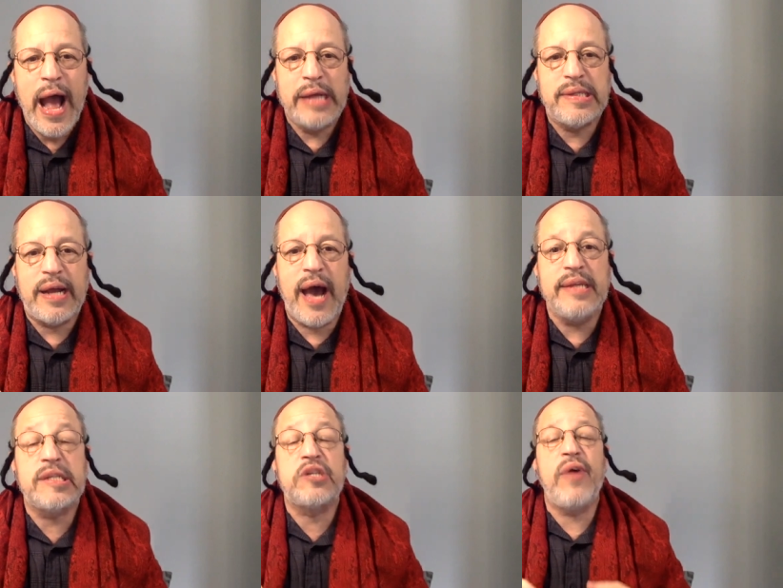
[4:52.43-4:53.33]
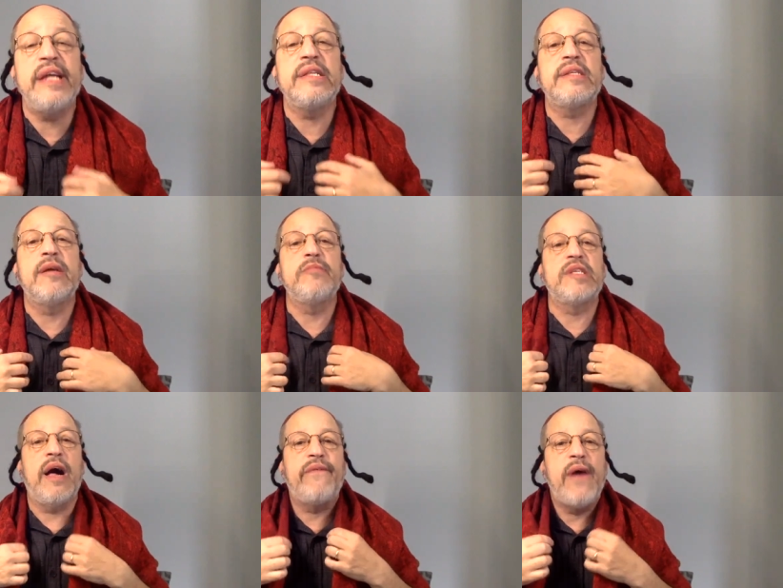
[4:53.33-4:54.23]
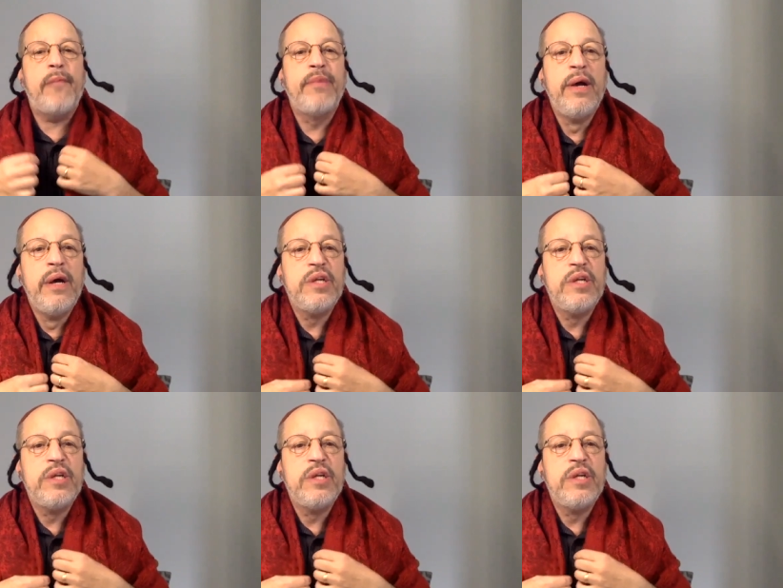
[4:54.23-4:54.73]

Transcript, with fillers: as the guy straightens himself up,